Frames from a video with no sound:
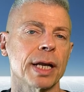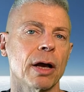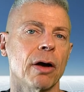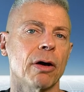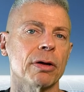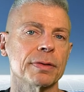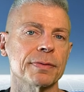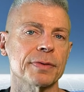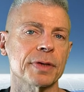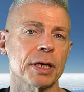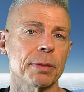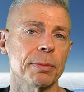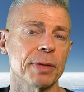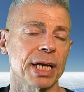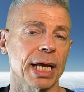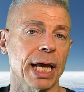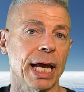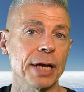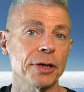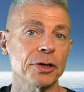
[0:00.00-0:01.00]
all of the
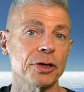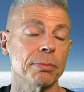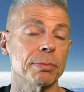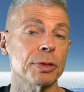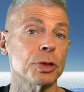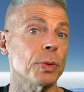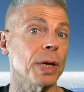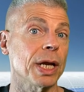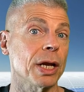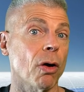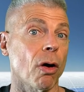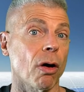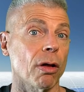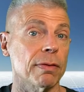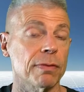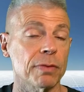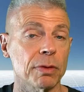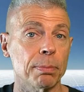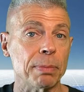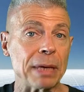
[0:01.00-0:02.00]
communication between all
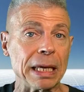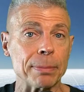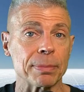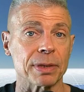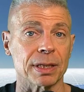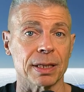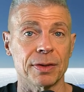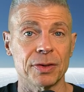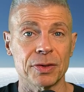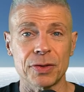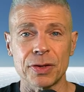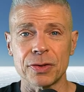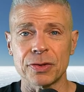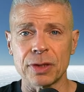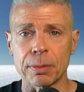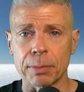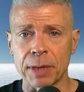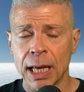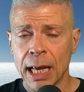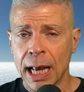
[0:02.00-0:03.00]
of the people in the
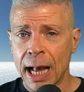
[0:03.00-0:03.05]
system.